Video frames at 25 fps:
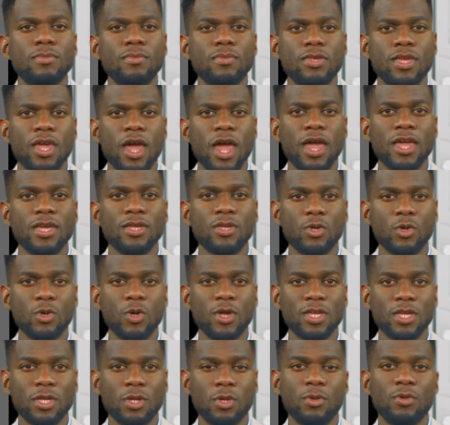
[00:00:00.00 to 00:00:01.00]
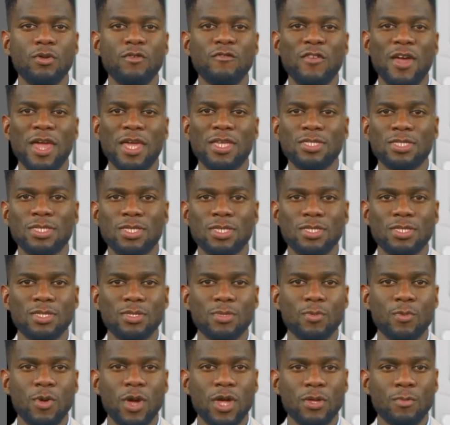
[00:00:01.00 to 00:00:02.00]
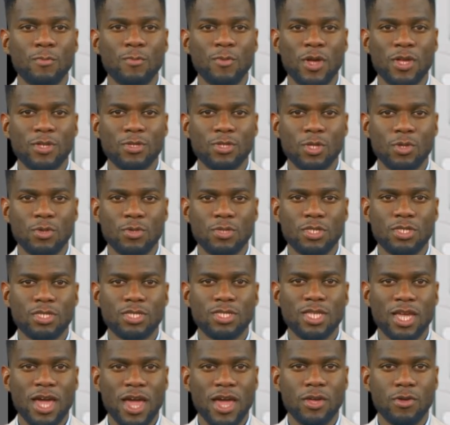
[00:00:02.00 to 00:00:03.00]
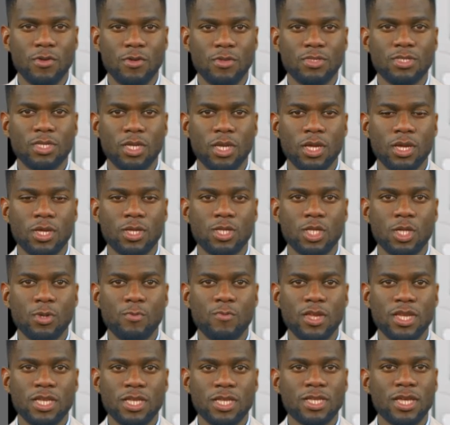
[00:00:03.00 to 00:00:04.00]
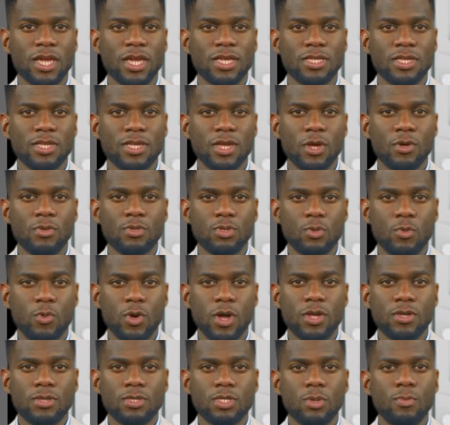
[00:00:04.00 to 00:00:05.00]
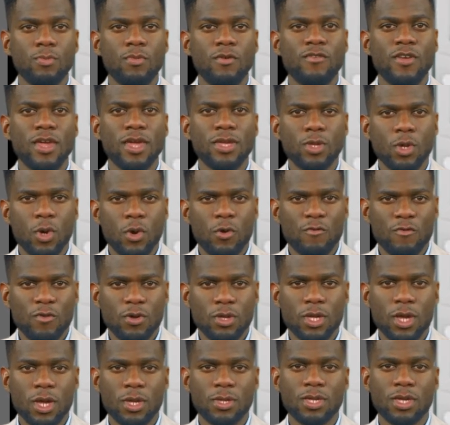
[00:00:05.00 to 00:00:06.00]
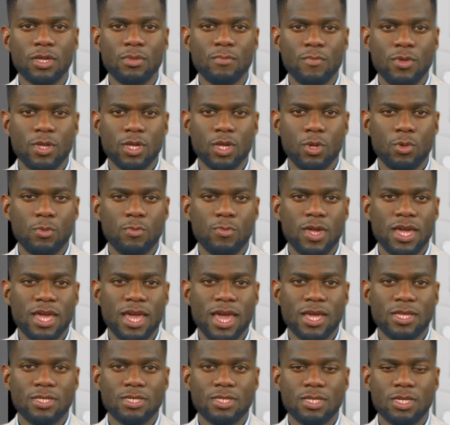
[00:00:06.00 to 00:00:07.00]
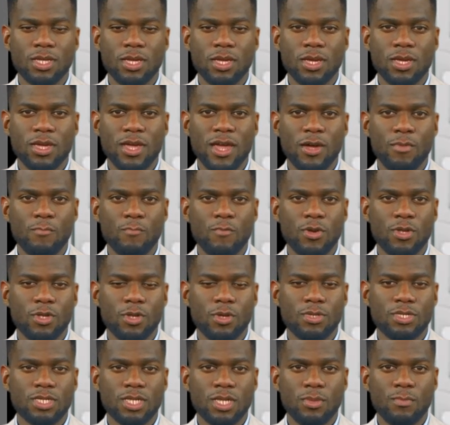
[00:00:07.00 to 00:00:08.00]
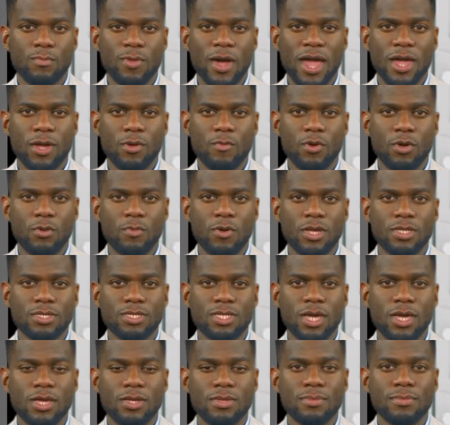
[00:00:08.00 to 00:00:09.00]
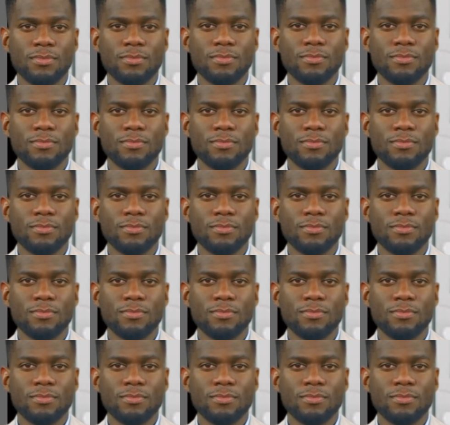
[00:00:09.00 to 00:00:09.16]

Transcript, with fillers: Non-critical devices, like printers and scanners, should be connected elsewhere to prevent overloading the U P S and reducing battery runtime.